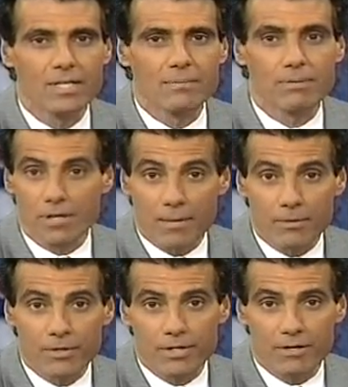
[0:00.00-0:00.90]

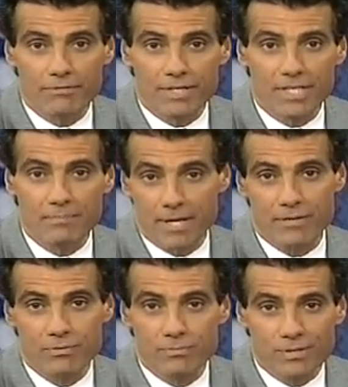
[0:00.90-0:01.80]
plumber of the
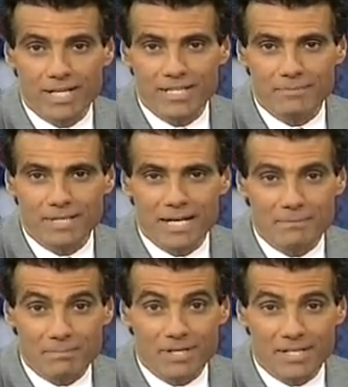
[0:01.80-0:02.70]
bathroom play that became the
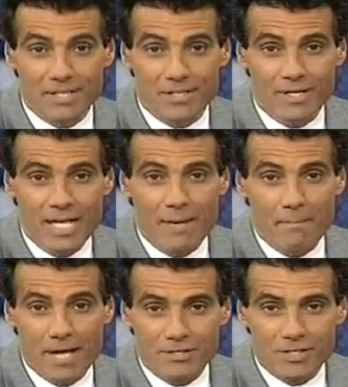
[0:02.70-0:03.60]
play of the year,
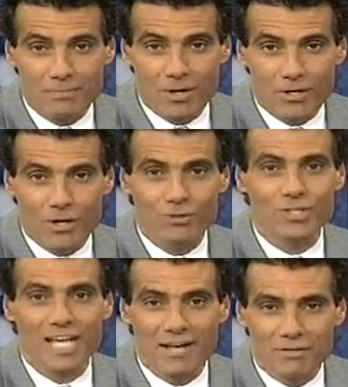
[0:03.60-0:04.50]
basketball coach
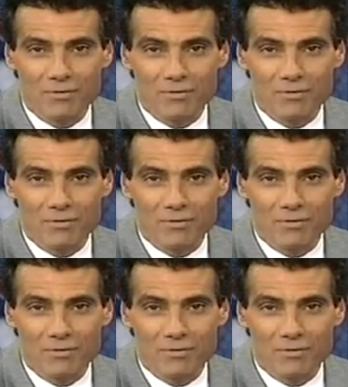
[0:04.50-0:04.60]
Kevin